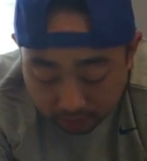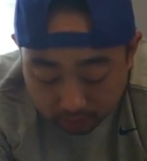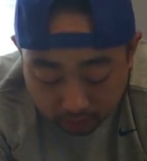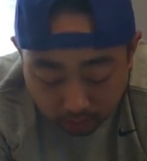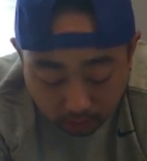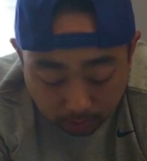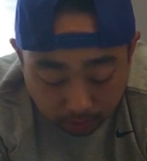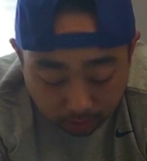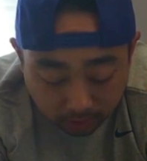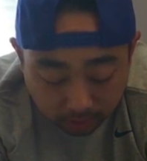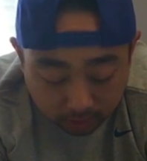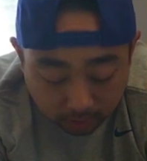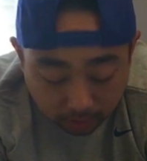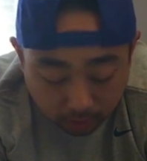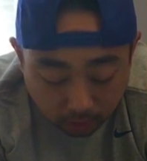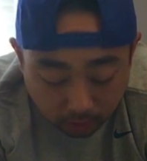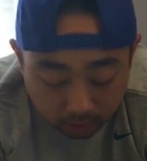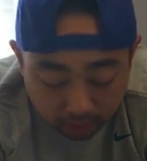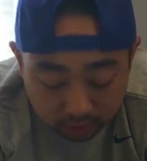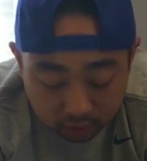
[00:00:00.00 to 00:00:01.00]
Meet them all in
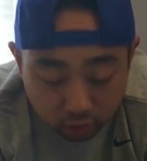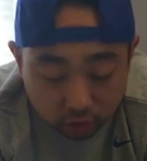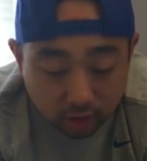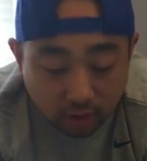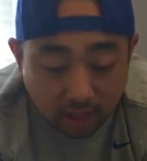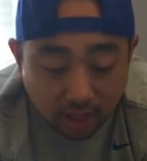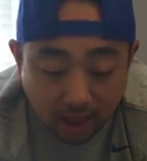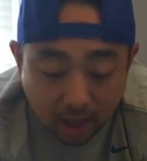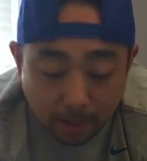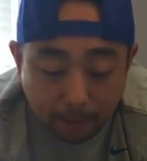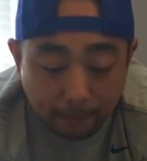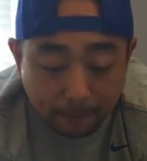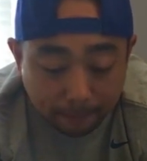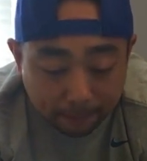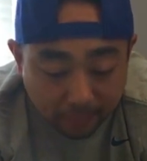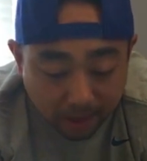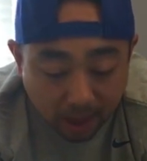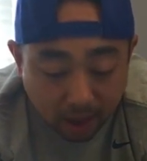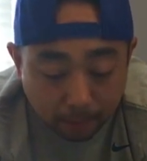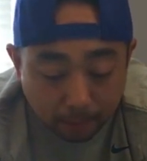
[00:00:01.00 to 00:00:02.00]
the July Bam
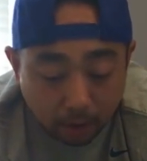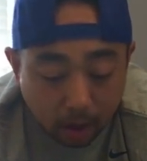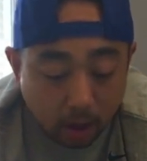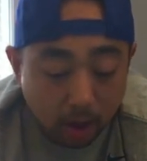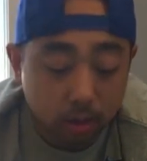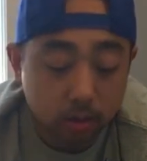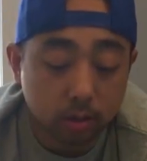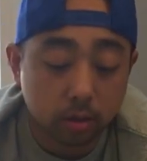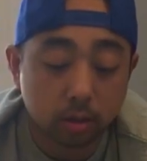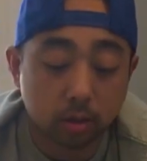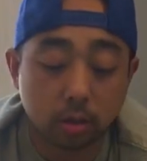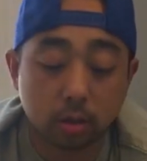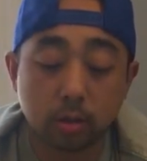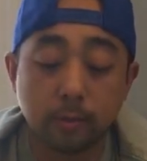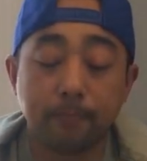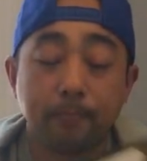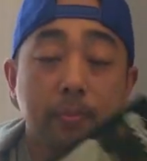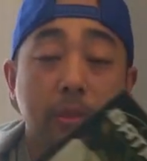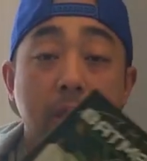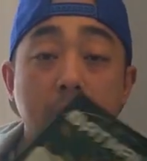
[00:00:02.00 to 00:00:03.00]
Box.
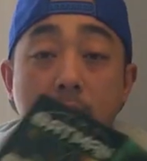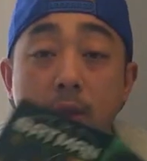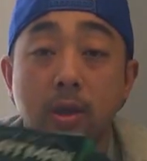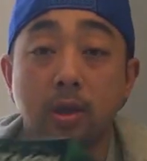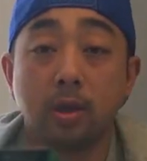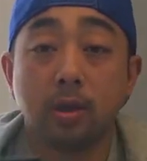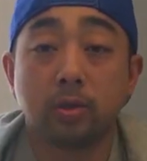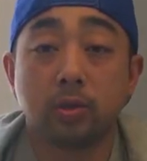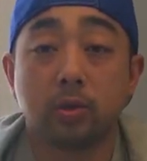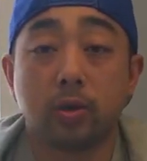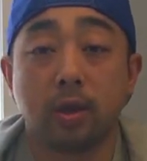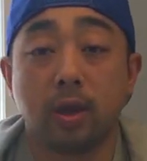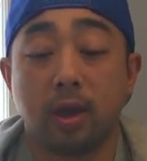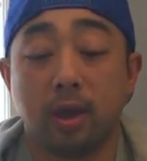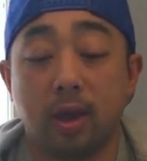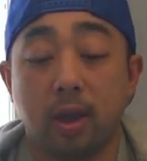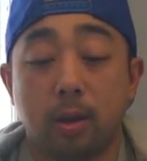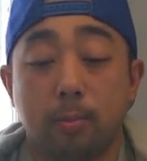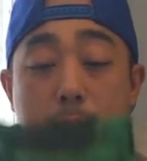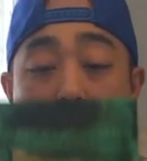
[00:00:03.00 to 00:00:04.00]
So yeah, animal